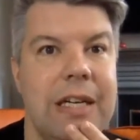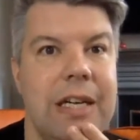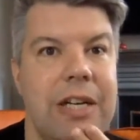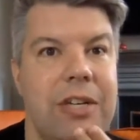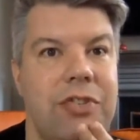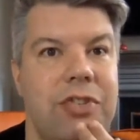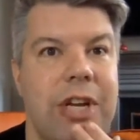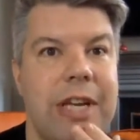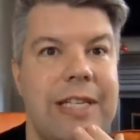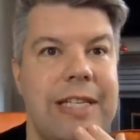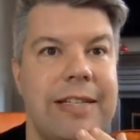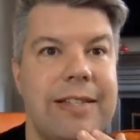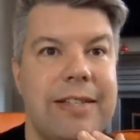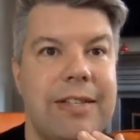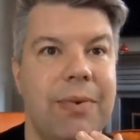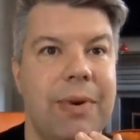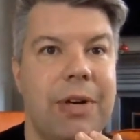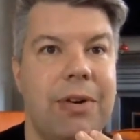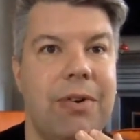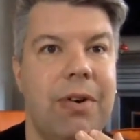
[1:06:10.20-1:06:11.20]
Jate's
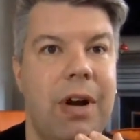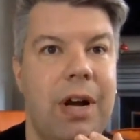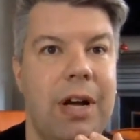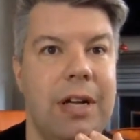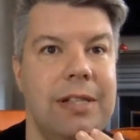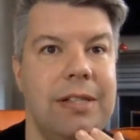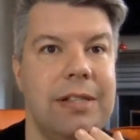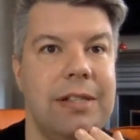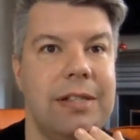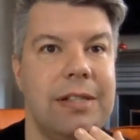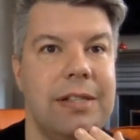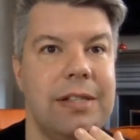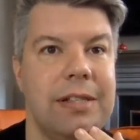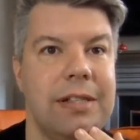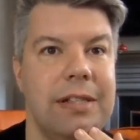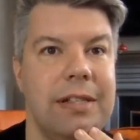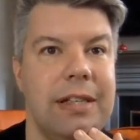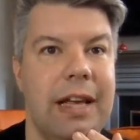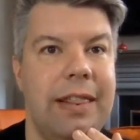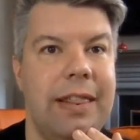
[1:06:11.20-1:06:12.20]
going across
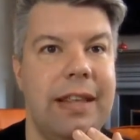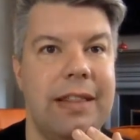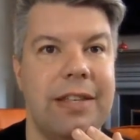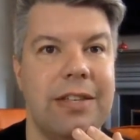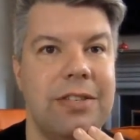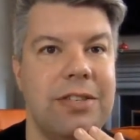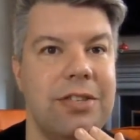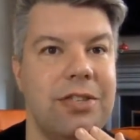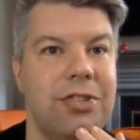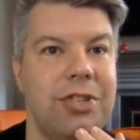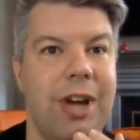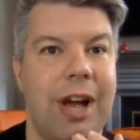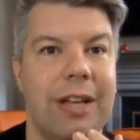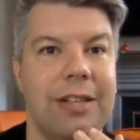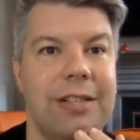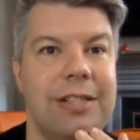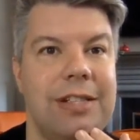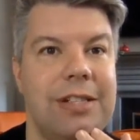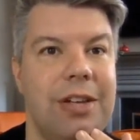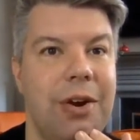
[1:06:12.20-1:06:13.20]
I think this is
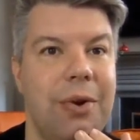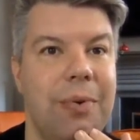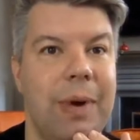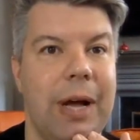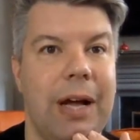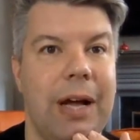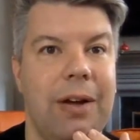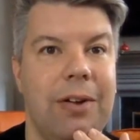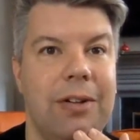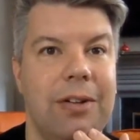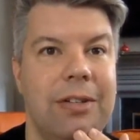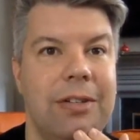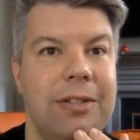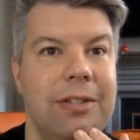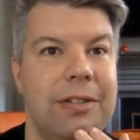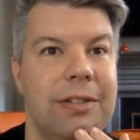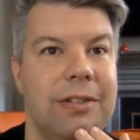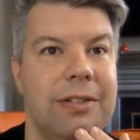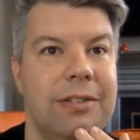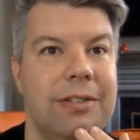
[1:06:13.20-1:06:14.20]
shot so well.
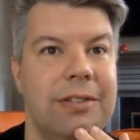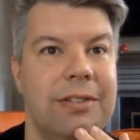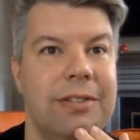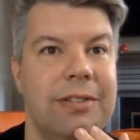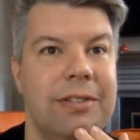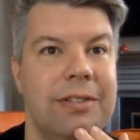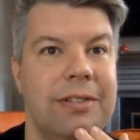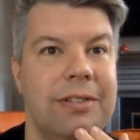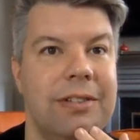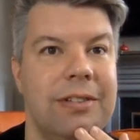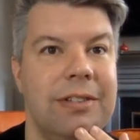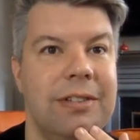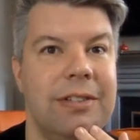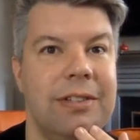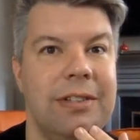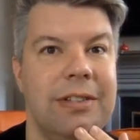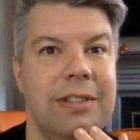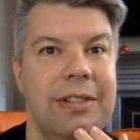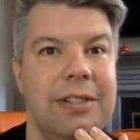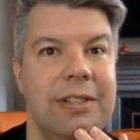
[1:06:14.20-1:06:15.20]

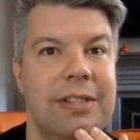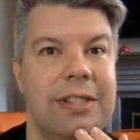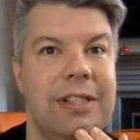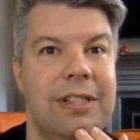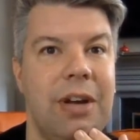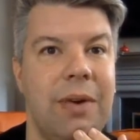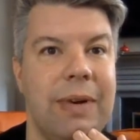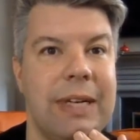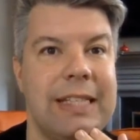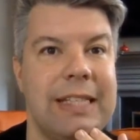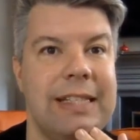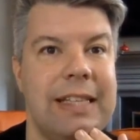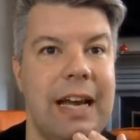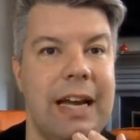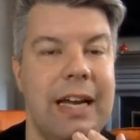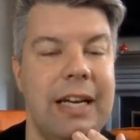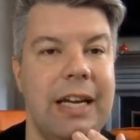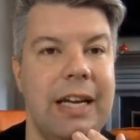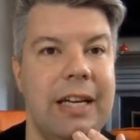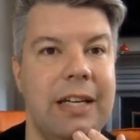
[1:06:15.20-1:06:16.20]
So
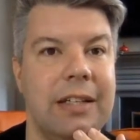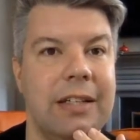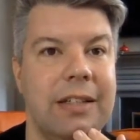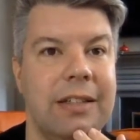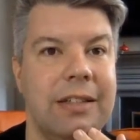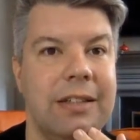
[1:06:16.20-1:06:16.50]
exciting.